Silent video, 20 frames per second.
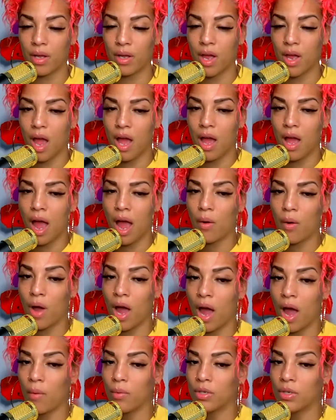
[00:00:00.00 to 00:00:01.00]

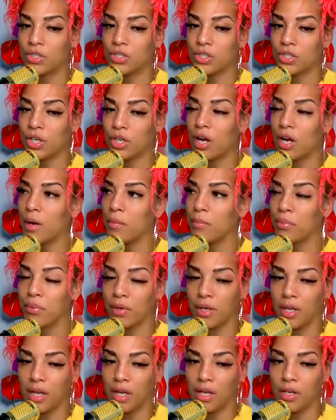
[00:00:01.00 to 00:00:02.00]
How was your
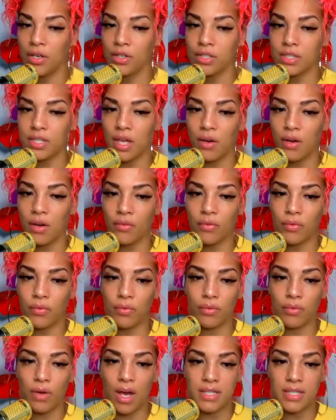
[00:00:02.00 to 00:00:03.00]
upbringing yourself
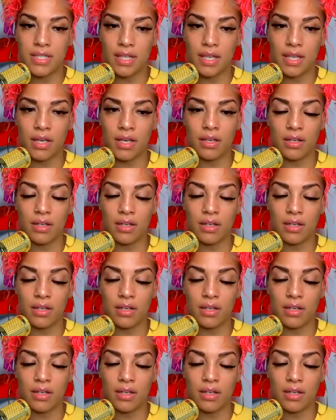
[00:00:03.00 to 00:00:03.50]
as a kid?